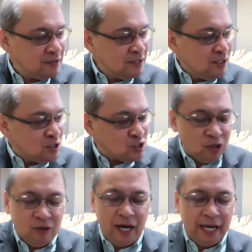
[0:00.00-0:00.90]
Mm
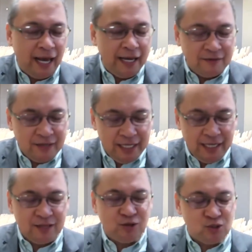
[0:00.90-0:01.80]
-hmm. So I, I
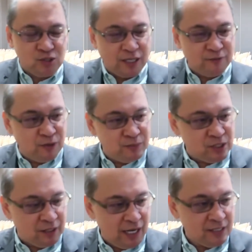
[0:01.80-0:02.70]
really had to start
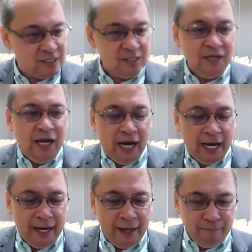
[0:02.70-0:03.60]
from scratch.
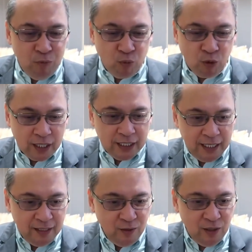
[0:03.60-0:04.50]
Uh,
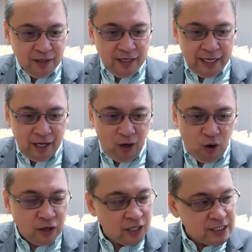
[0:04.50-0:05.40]
working
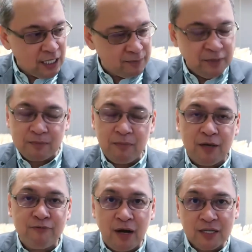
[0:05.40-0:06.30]
on a job
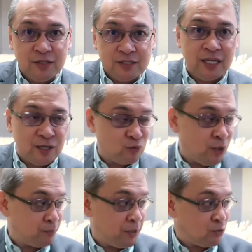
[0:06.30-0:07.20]
that my father
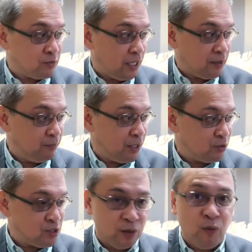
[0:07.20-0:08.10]
didn't want me to take
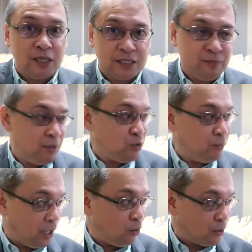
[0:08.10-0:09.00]
because he wanted me
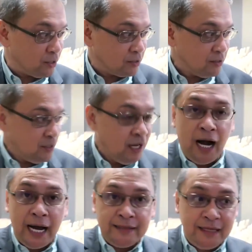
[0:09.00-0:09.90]
to be a lawyer.
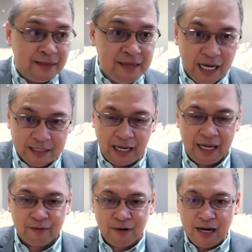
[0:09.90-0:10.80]
Oh. I did not.
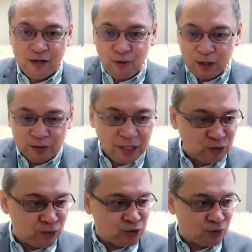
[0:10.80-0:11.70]
I ran away
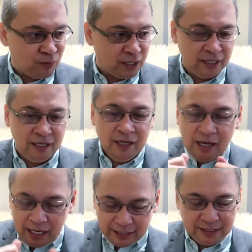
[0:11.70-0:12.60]
with the tuition money.
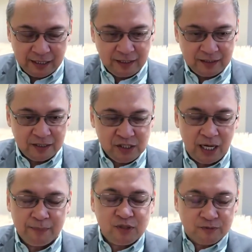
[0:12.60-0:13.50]
I started the
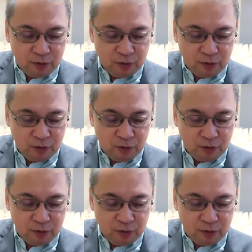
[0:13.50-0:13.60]
job.